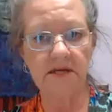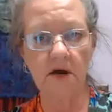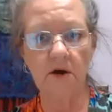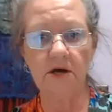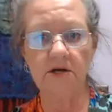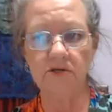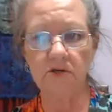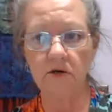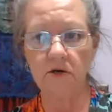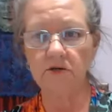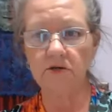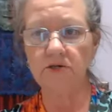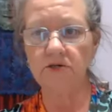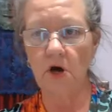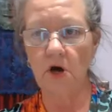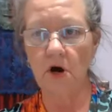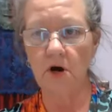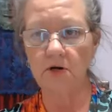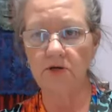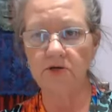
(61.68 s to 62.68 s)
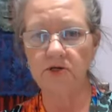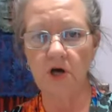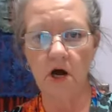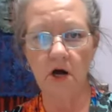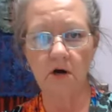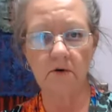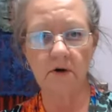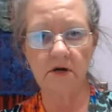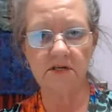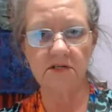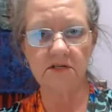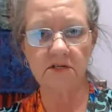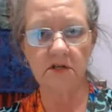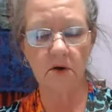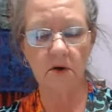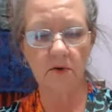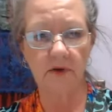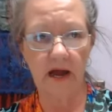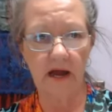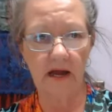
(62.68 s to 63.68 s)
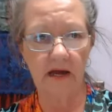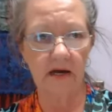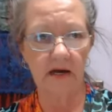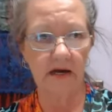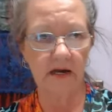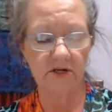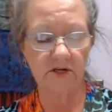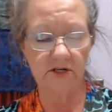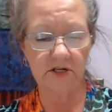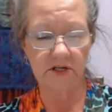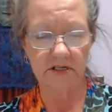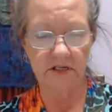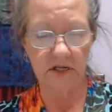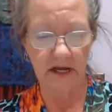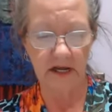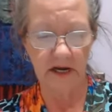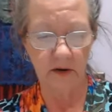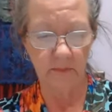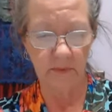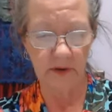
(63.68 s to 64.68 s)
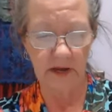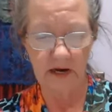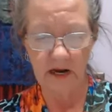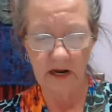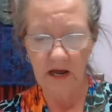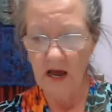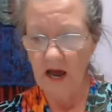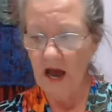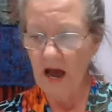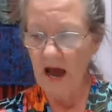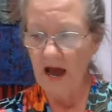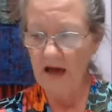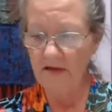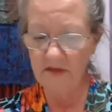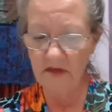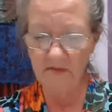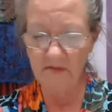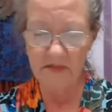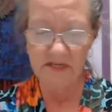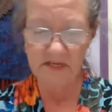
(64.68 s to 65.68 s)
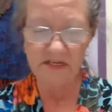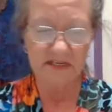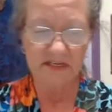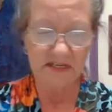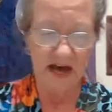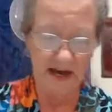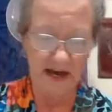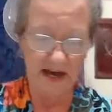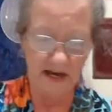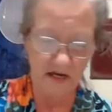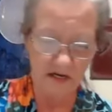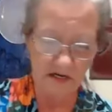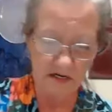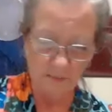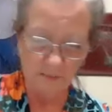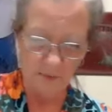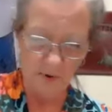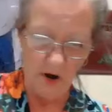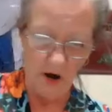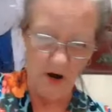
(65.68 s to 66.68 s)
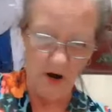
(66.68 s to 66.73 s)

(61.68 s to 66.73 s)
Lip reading: soul star chakra is located in just a little bit. And then the second part